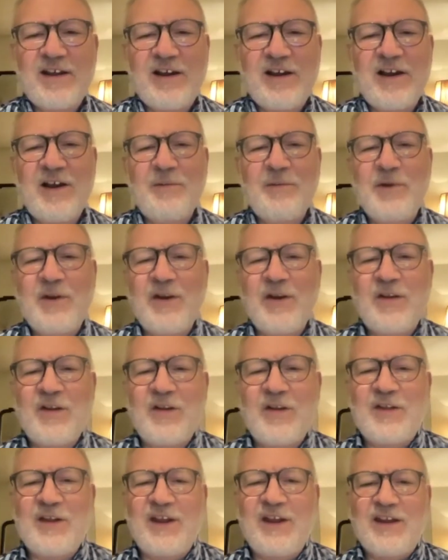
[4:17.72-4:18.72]
I mean
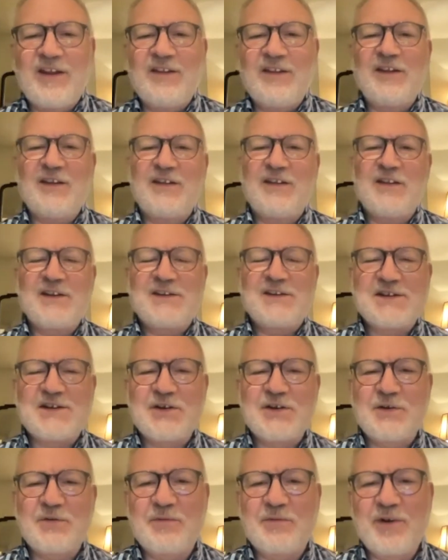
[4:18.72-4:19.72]
the
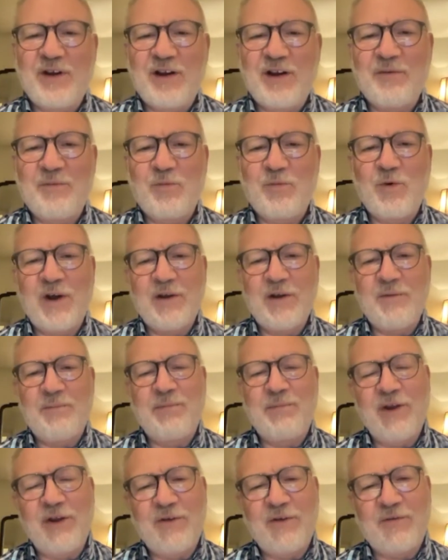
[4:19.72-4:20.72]
two
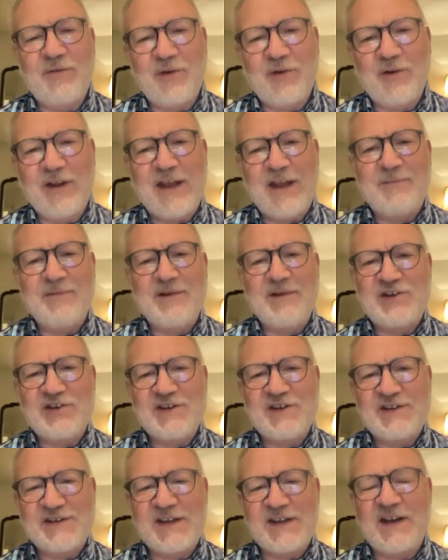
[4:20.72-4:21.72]
want beautiful
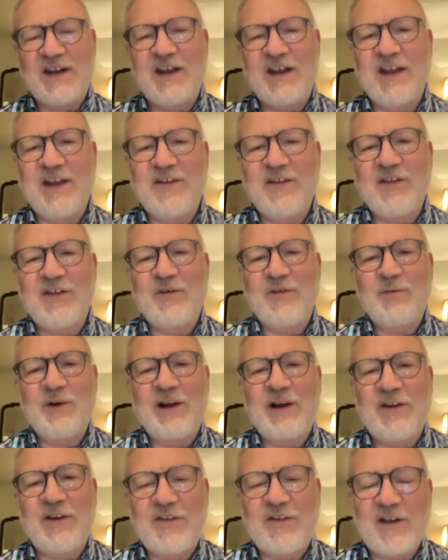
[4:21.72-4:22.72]
images in here that
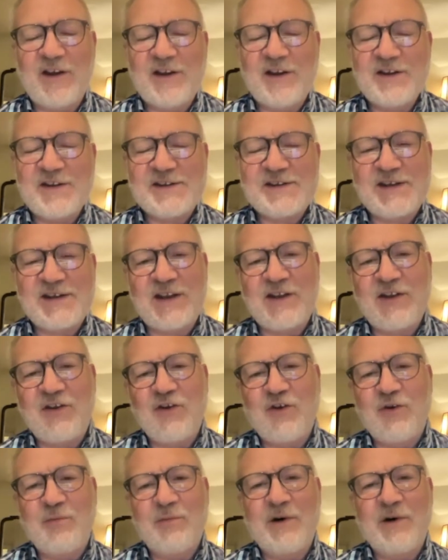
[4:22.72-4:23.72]
really stick in
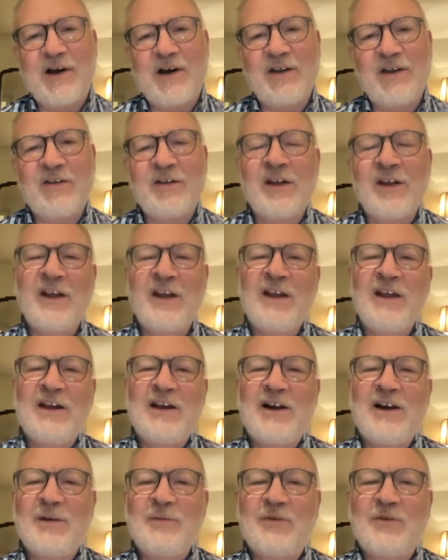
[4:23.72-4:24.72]
your mind.
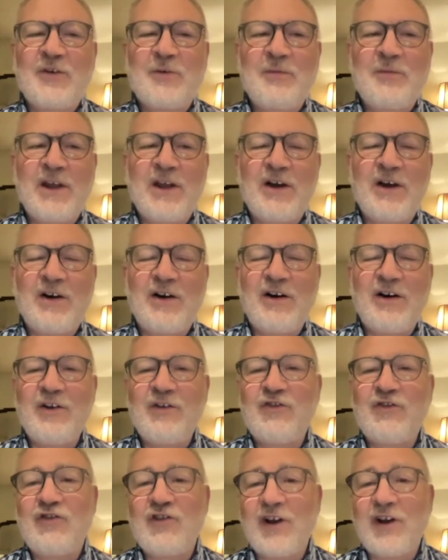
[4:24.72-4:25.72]
To me
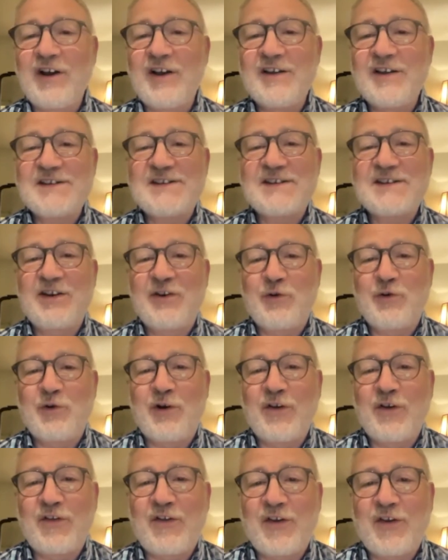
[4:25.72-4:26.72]
are giants and
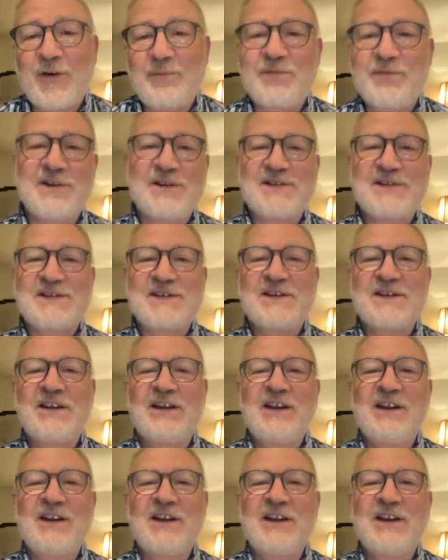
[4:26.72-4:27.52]
grasshoppers.